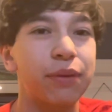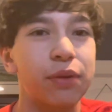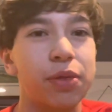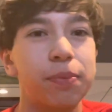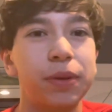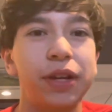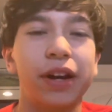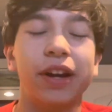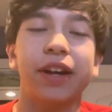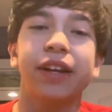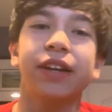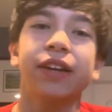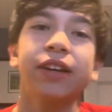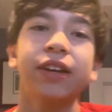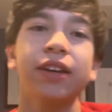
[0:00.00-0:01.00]
with Bedard.
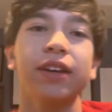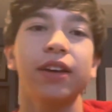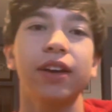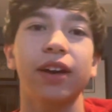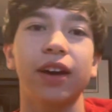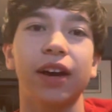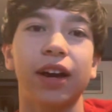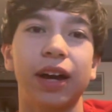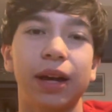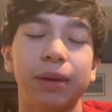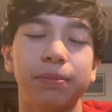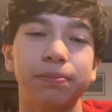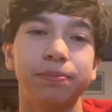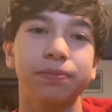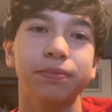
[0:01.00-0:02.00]

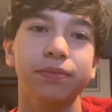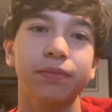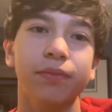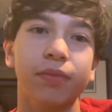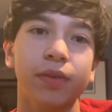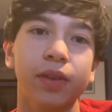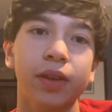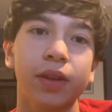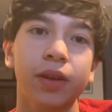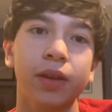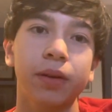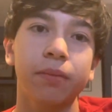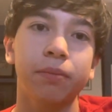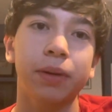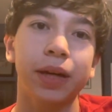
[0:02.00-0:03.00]

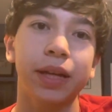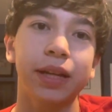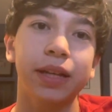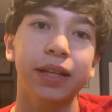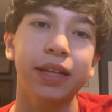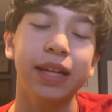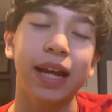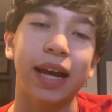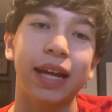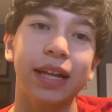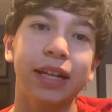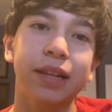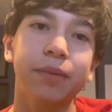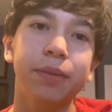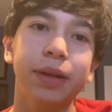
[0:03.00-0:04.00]
But yeah, it
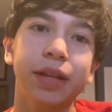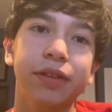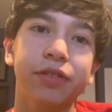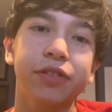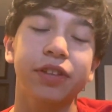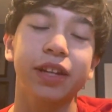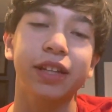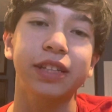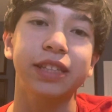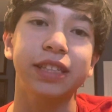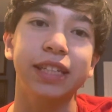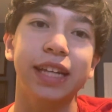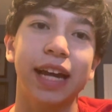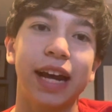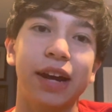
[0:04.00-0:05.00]
should be interesting to
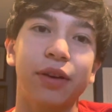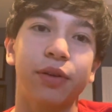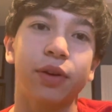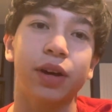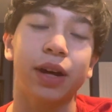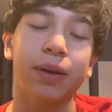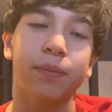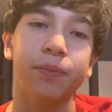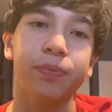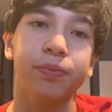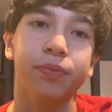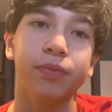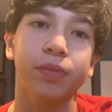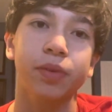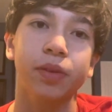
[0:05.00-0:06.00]
see how
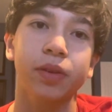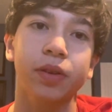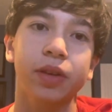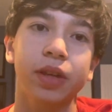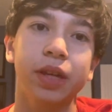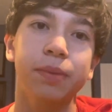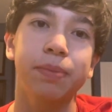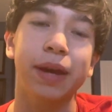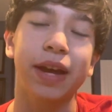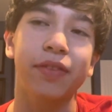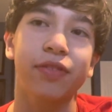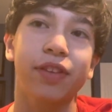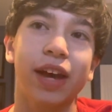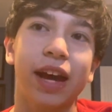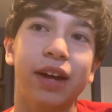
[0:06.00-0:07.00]
he
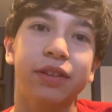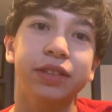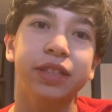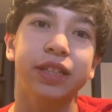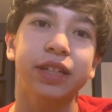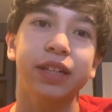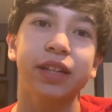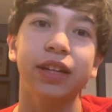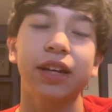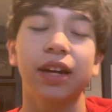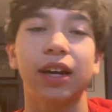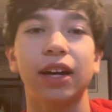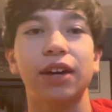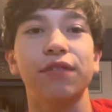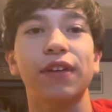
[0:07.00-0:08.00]
pans out.
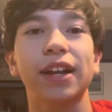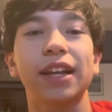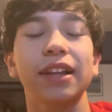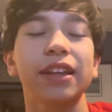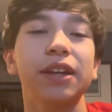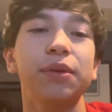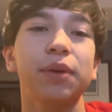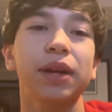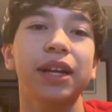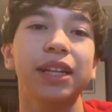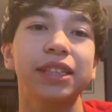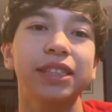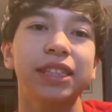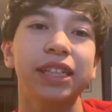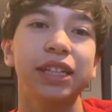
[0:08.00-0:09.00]
Eventually, we're going
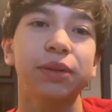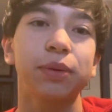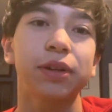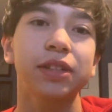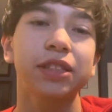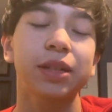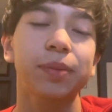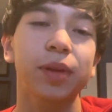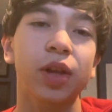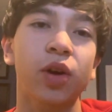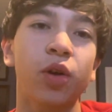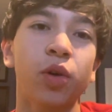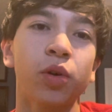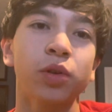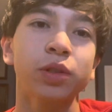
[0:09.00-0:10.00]
to see where some of the
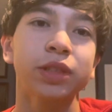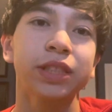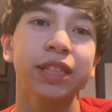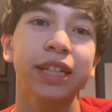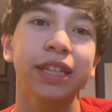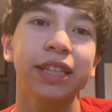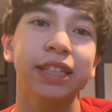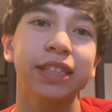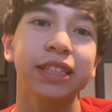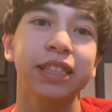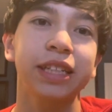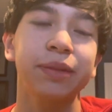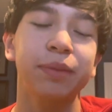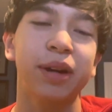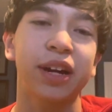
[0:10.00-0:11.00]
holes in this
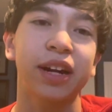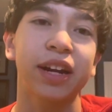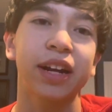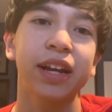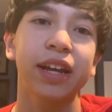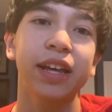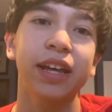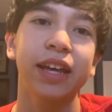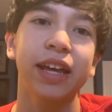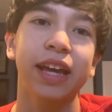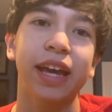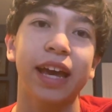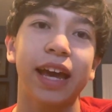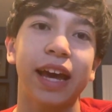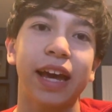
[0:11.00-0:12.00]
team are,
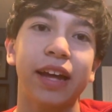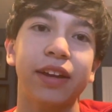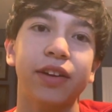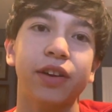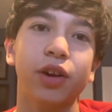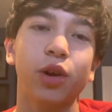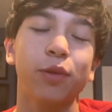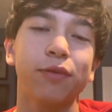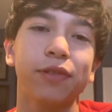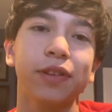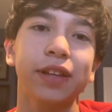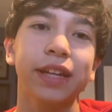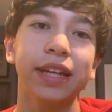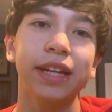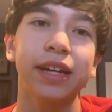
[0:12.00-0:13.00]
and
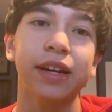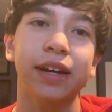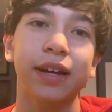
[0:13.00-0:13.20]
hopefully